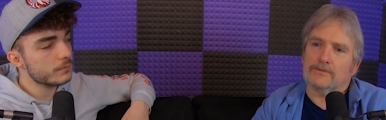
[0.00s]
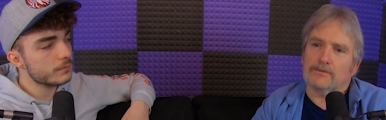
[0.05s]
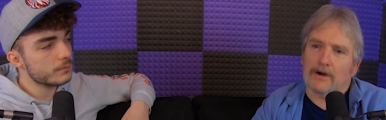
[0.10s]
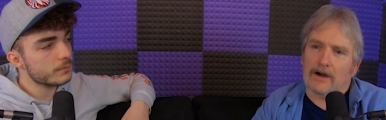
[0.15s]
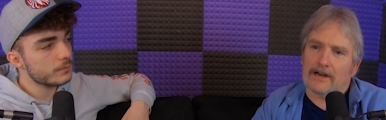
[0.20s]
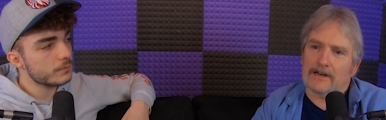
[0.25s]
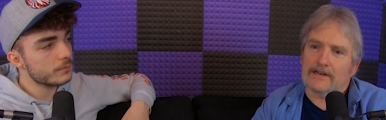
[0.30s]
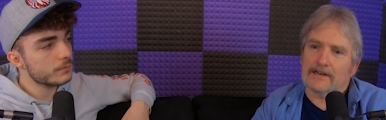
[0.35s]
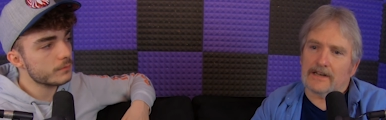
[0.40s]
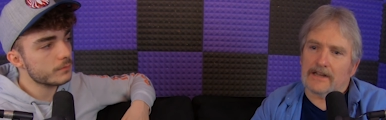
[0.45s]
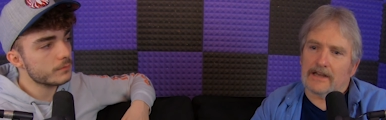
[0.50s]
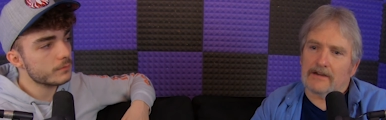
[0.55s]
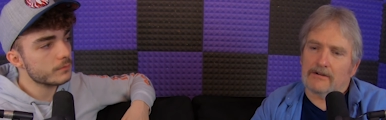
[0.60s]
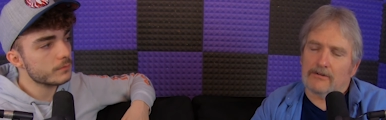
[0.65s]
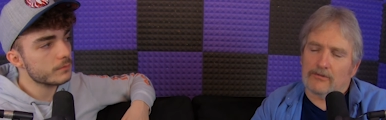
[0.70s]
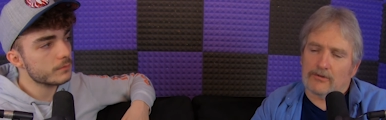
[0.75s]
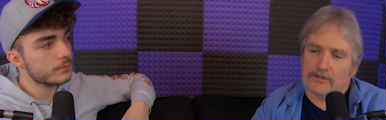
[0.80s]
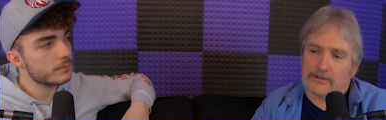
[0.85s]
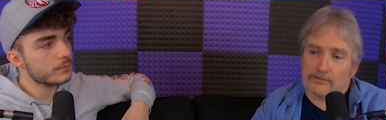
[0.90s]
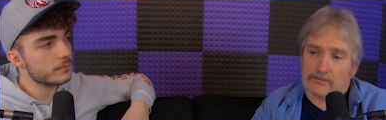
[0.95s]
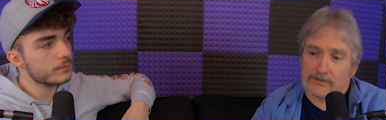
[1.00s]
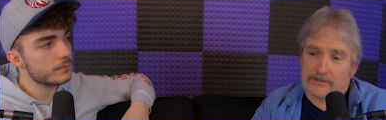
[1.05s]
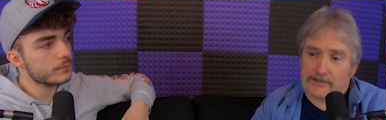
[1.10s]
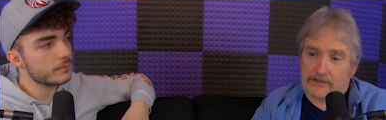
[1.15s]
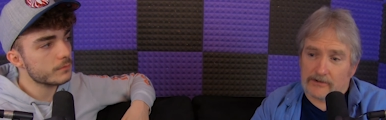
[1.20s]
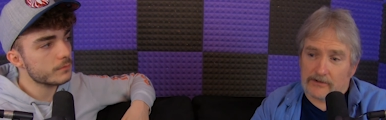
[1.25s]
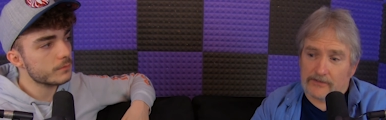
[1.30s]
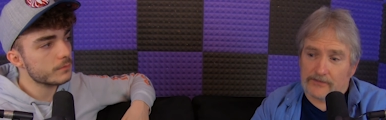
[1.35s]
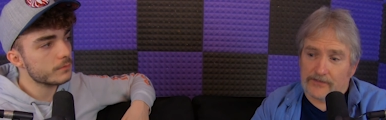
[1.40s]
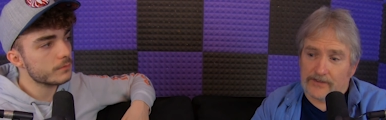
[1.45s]
Speaker 1: wanted, which was
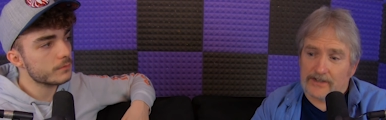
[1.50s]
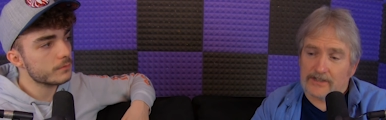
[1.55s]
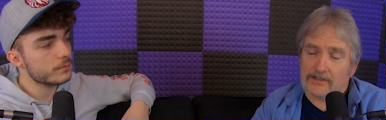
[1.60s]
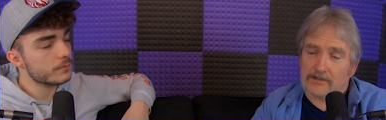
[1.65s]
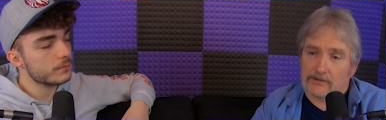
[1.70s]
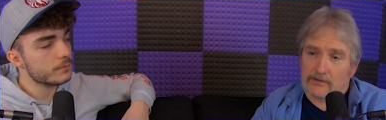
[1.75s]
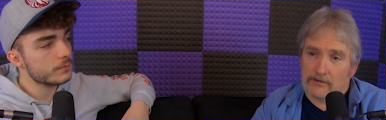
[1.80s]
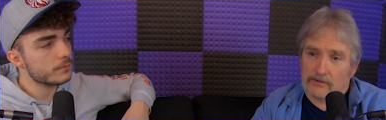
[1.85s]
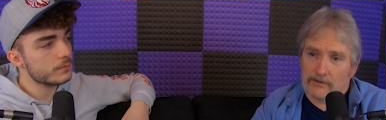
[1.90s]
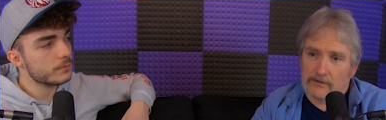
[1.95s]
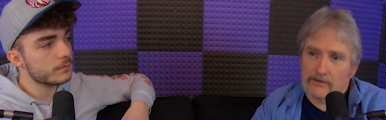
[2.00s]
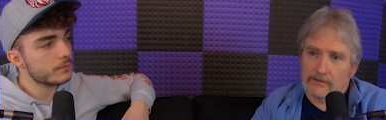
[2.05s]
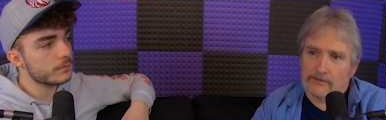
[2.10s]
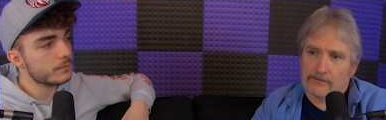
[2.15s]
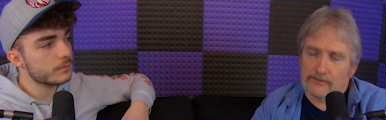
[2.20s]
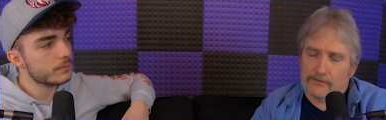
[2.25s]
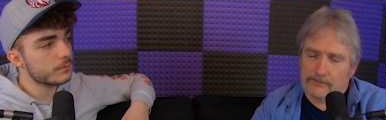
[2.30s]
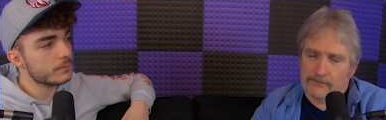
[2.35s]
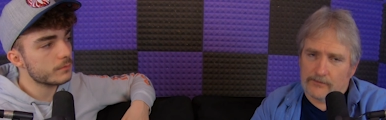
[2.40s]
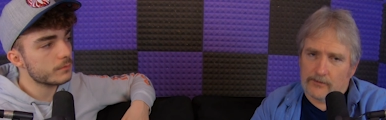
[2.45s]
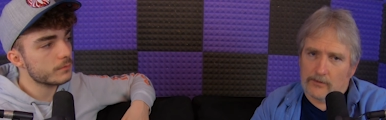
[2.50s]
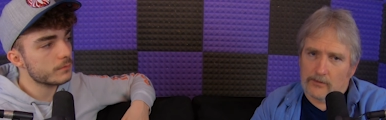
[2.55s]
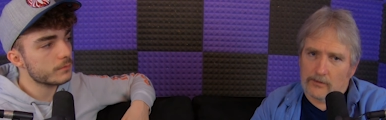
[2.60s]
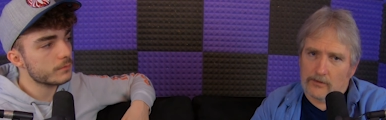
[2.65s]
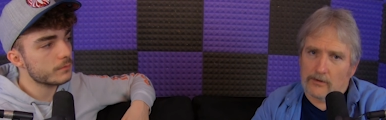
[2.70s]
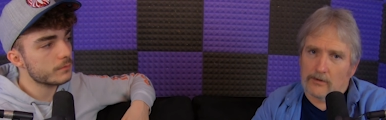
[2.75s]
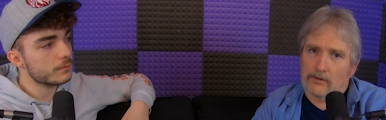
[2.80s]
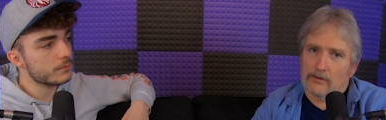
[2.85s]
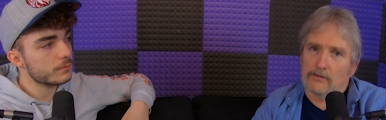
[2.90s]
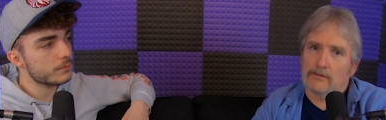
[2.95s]
her eventual full
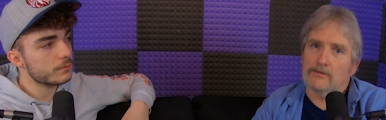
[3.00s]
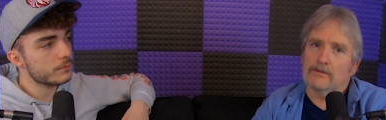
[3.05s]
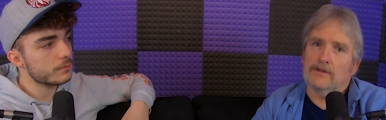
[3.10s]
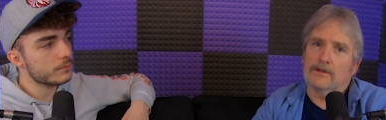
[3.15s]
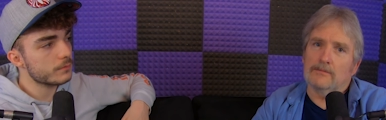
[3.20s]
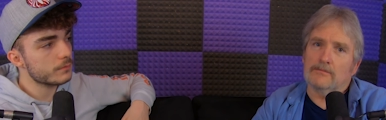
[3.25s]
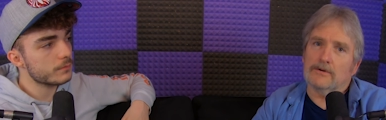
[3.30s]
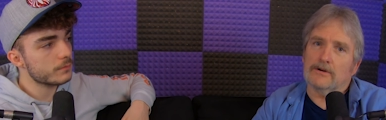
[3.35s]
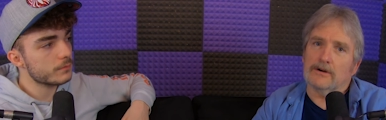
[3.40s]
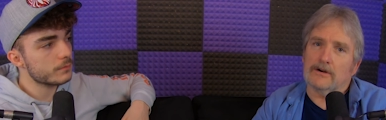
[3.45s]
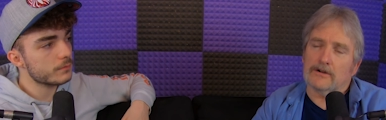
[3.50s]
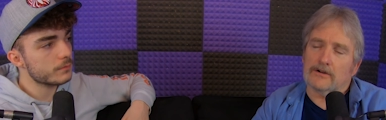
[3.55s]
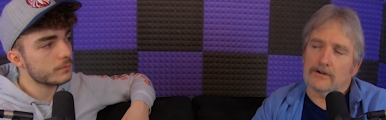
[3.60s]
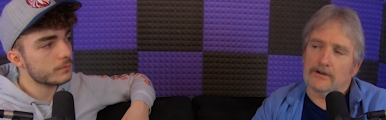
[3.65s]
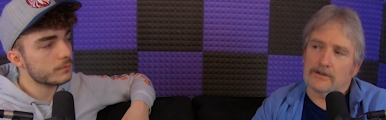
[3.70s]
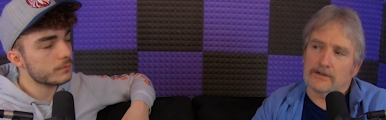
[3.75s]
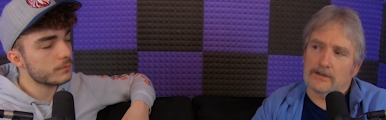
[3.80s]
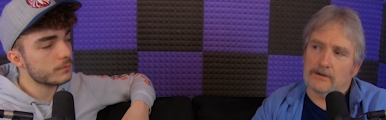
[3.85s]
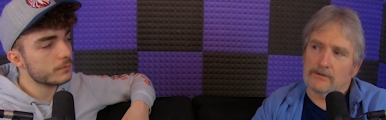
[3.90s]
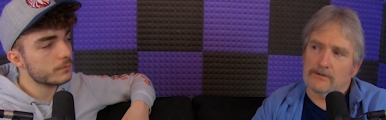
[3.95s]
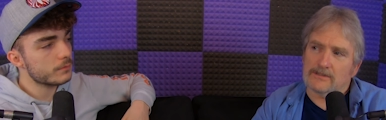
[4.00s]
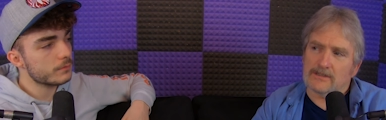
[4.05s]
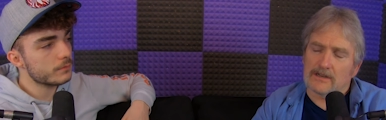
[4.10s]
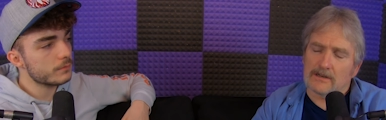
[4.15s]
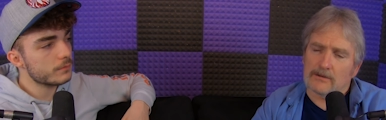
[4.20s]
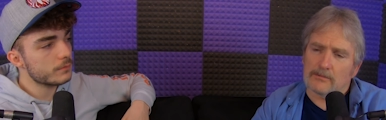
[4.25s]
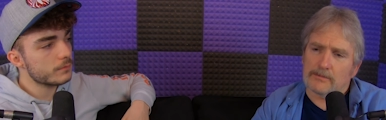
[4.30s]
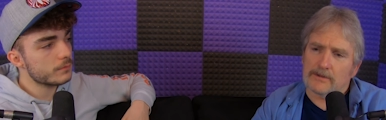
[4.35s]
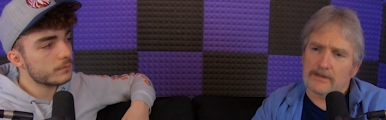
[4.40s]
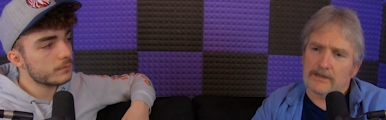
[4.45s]
goal but her, it was a
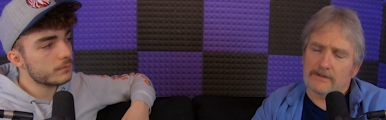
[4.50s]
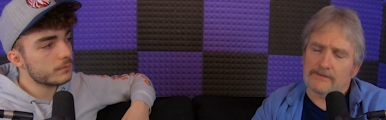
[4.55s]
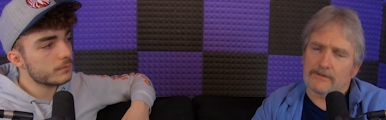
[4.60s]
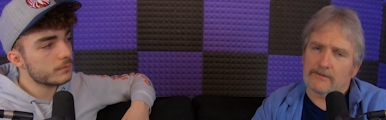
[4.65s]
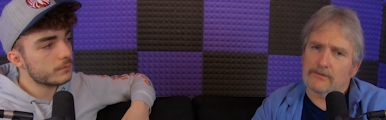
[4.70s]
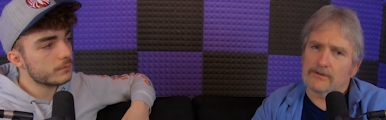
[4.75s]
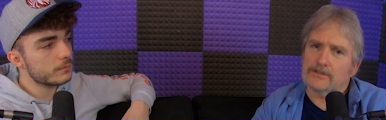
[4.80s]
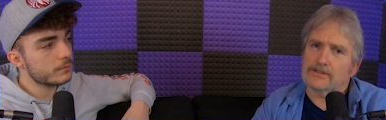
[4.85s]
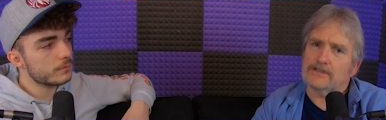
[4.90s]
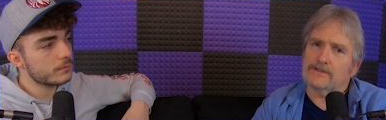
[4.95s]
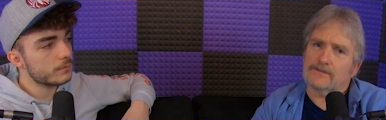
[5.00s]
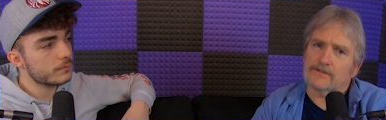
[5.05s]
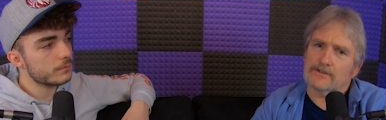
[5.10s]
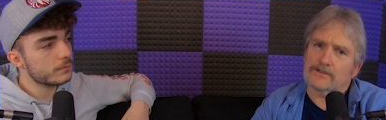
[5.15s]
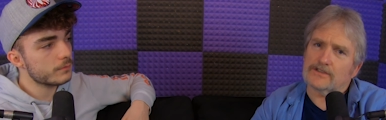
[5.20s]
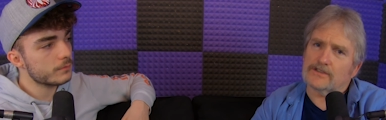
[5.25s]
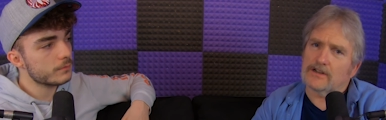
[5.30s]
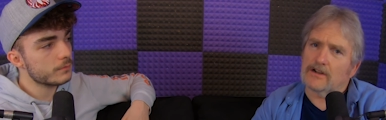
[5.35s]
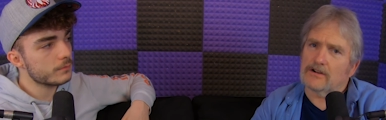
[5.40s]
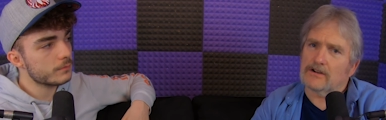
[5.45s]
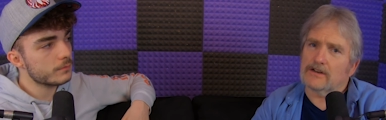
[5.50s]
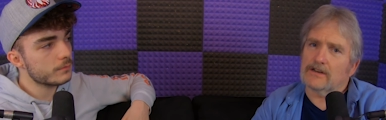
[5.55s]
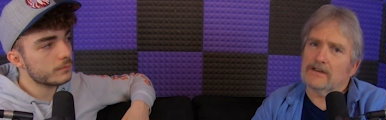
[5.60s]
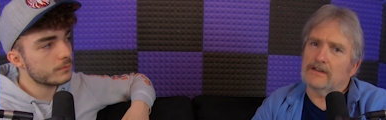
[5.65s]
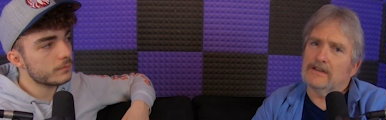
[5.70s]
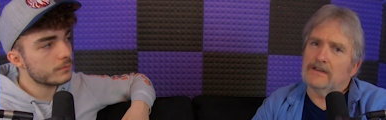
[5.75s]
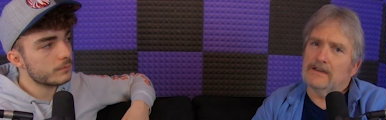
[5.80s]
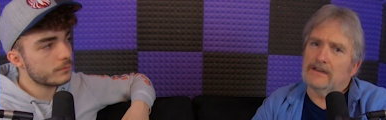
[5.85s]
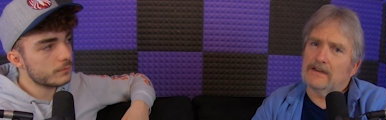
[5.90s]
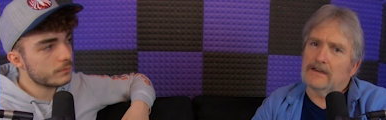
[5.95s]
little bit different when she first started.
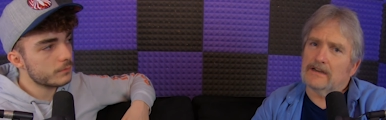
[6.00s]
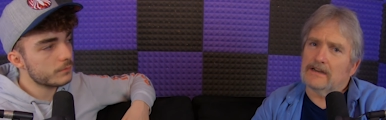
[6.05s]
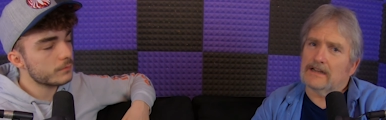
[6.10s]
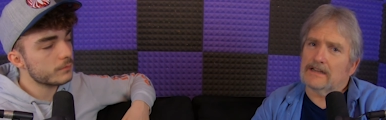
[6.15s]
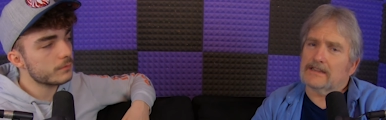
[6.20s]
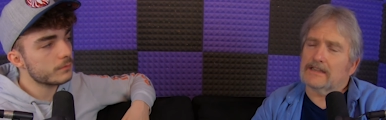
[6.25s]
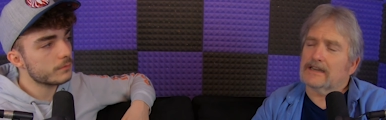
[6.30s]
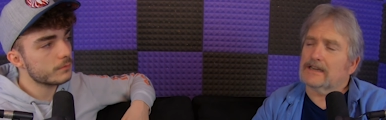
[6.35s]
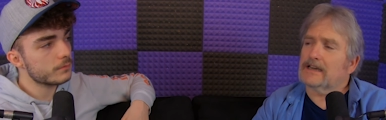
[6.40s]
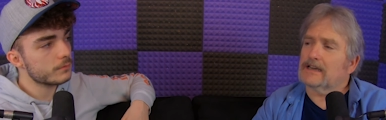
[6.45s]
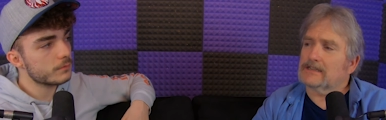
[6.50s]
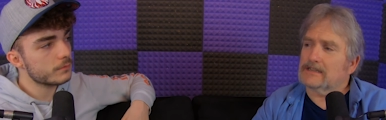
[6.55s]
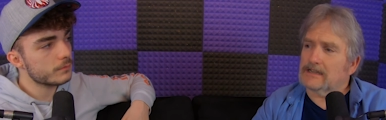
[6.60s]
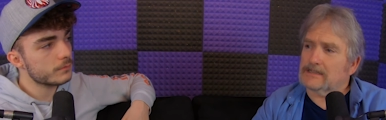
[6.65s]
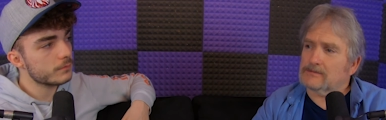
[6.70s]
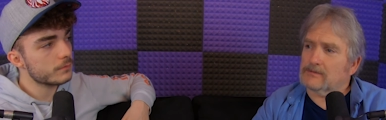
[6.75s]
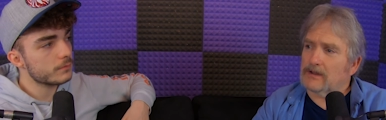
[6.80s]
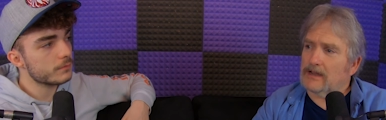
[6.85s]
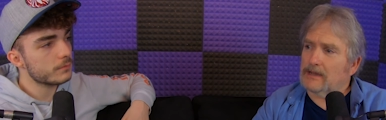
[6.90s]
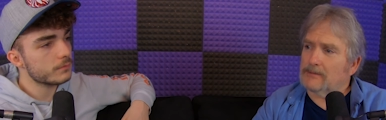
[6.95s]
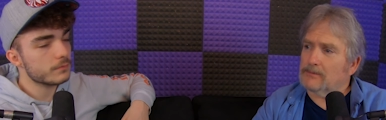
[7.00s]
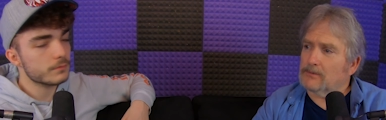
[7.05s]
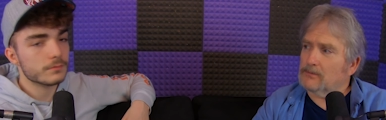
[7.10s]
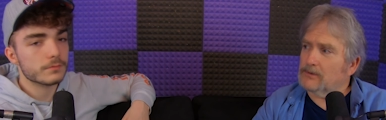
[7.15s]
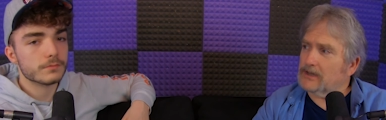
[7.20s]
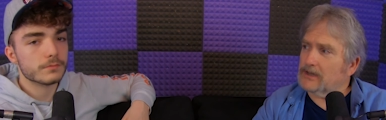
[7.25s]
And I think that's what happened. We